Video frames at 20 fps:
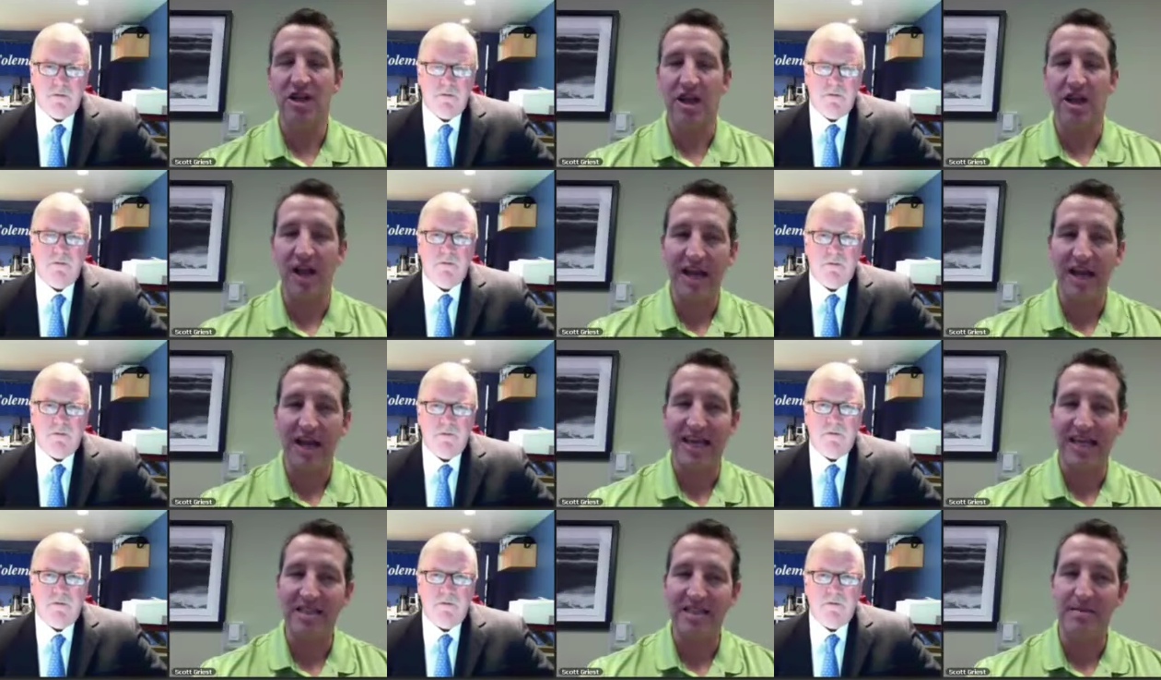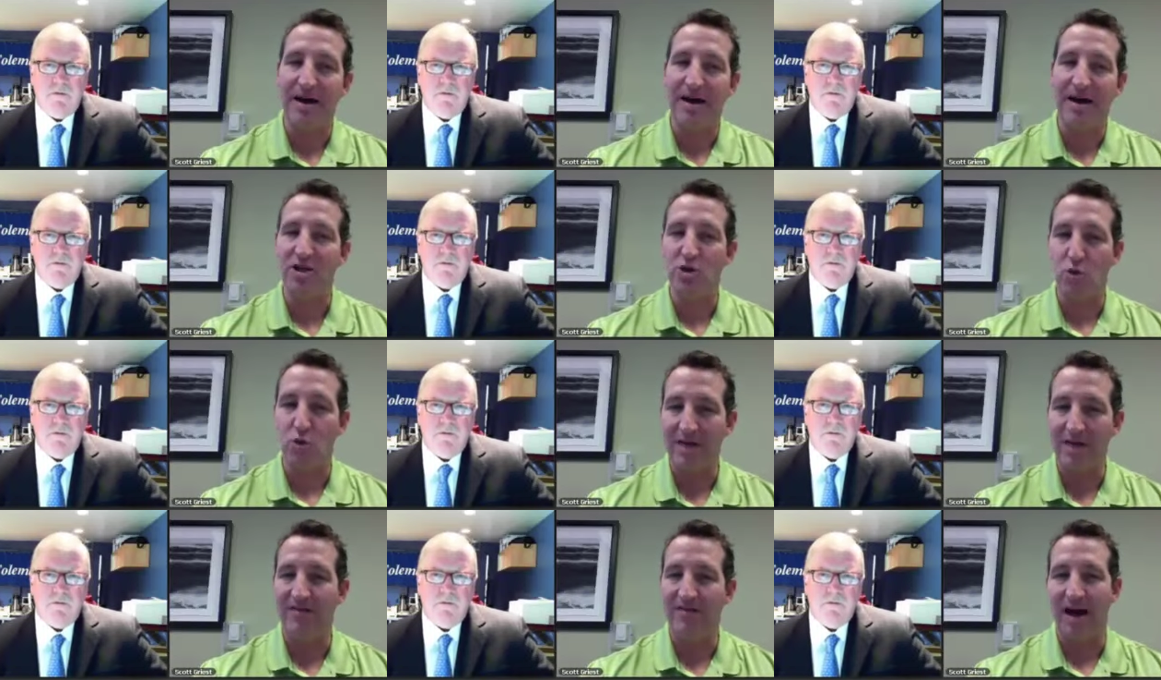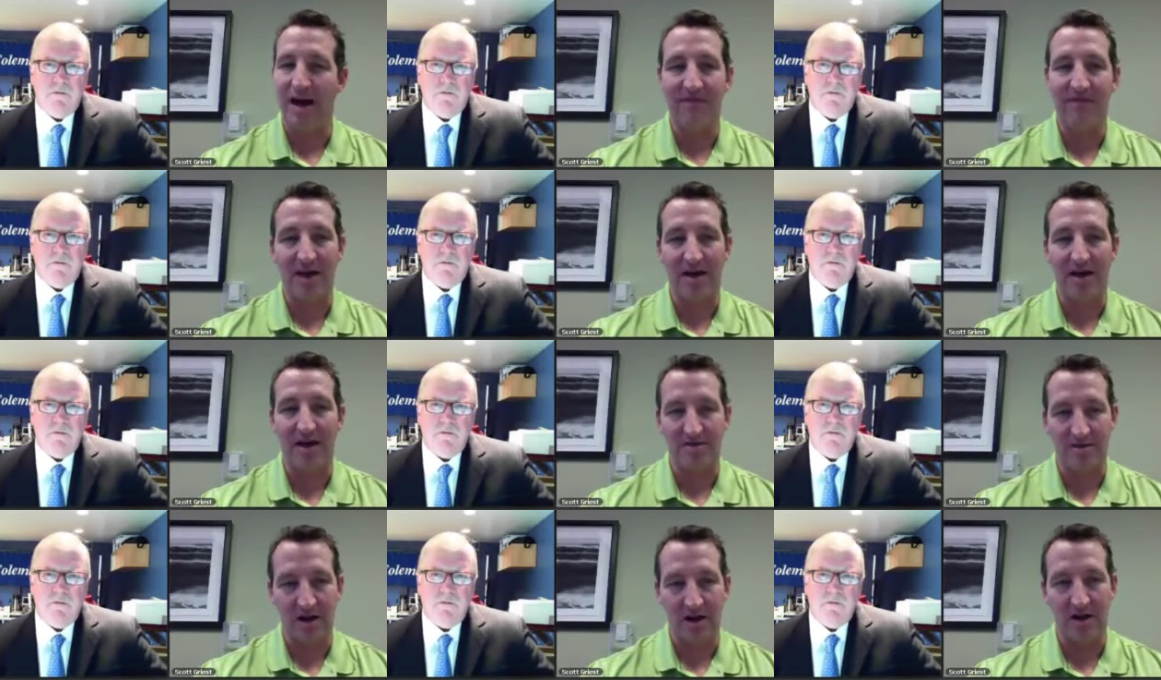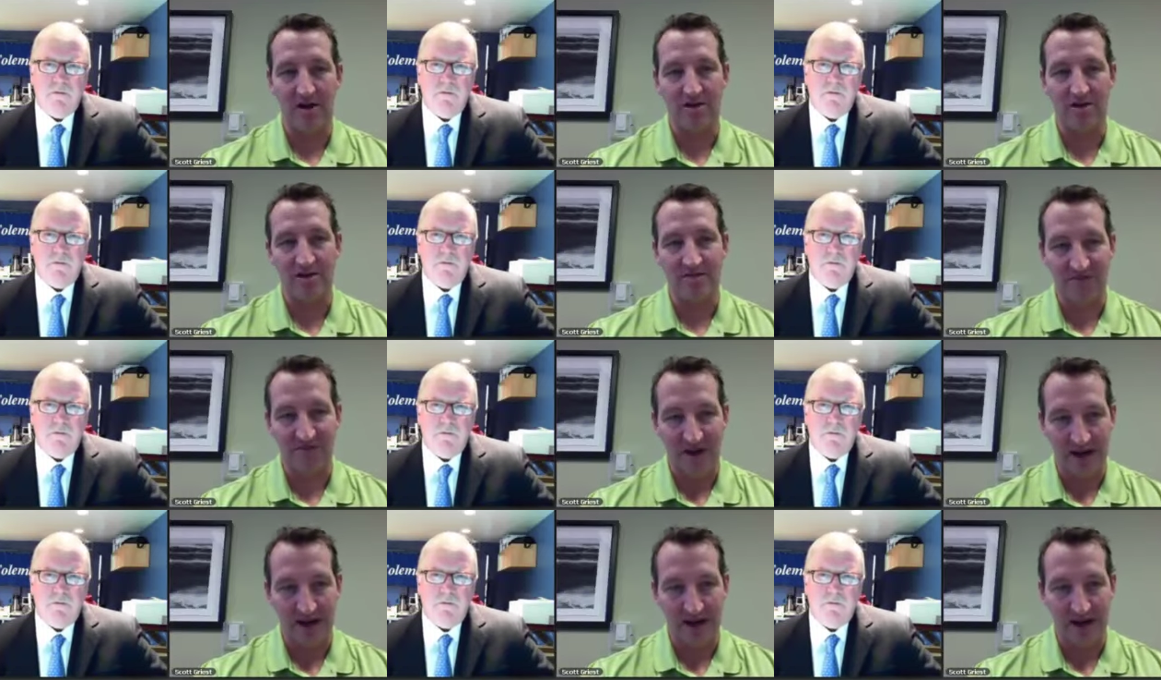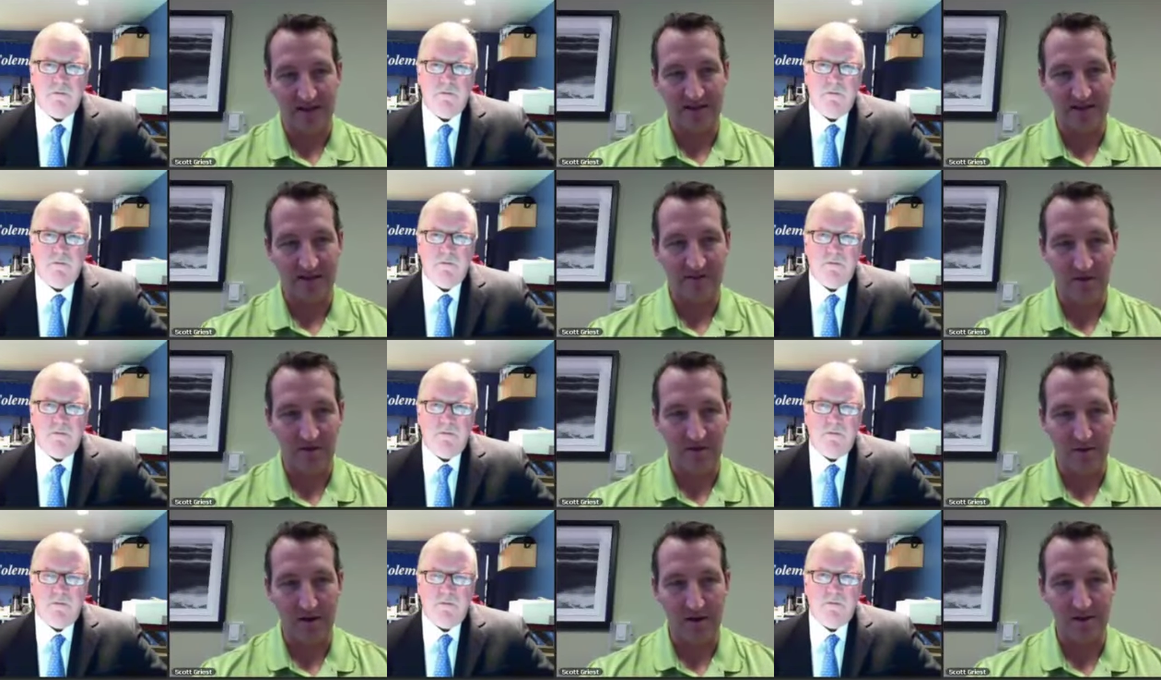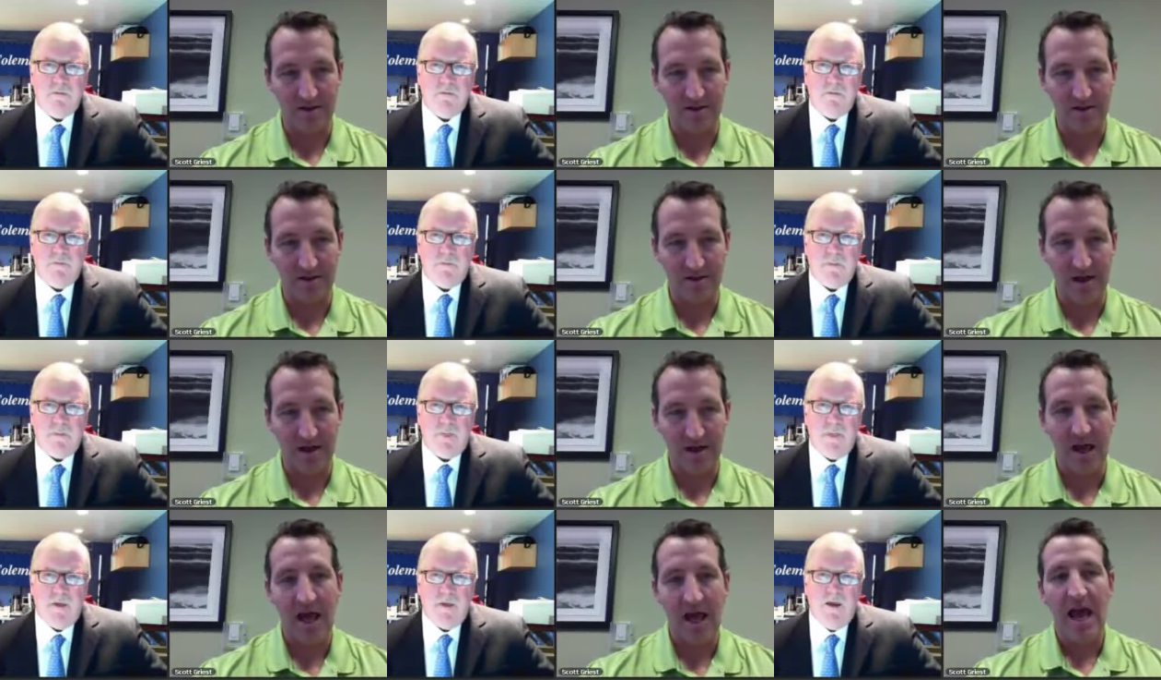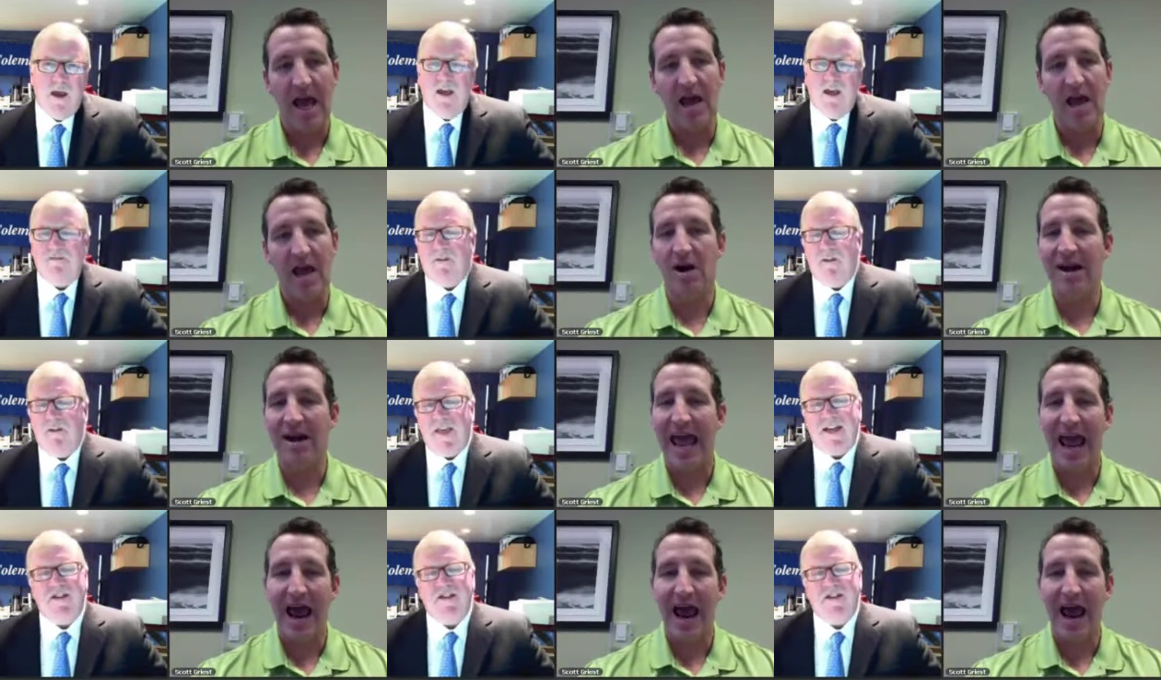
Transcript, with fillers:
Speaker 1: client gets about $25,000 in financing from us. For that